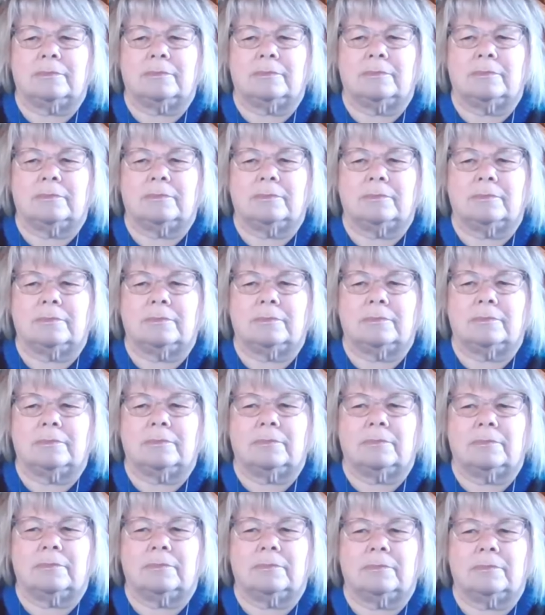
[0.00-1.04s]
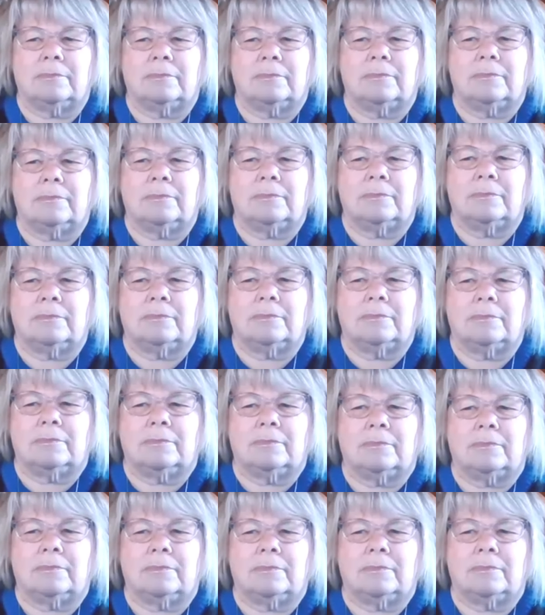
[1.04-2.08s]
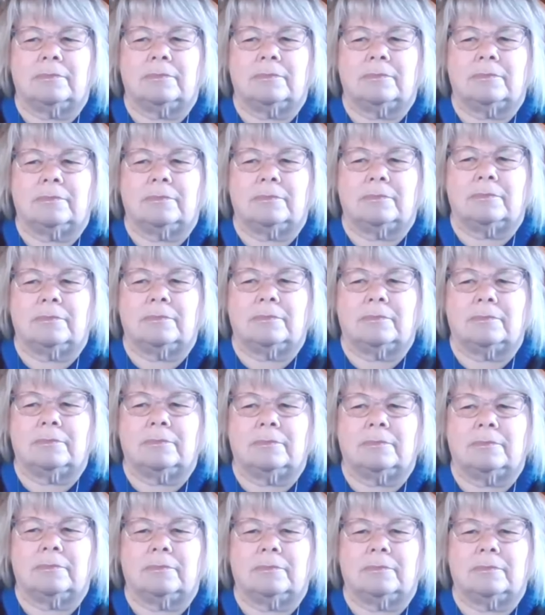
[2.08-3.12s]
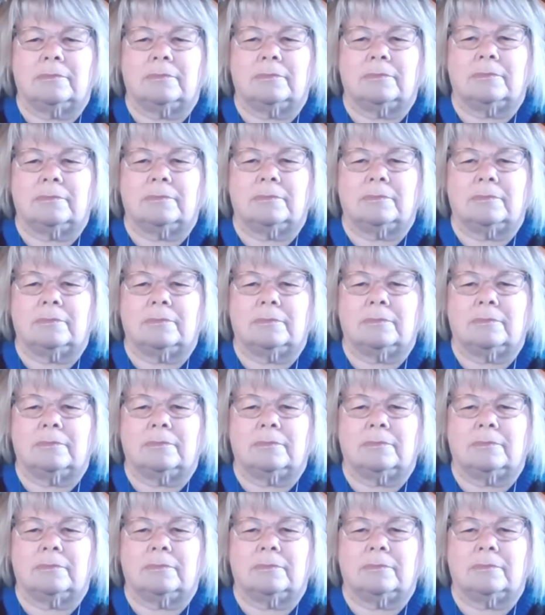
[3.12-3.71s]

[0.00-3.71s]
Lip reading: [no speech]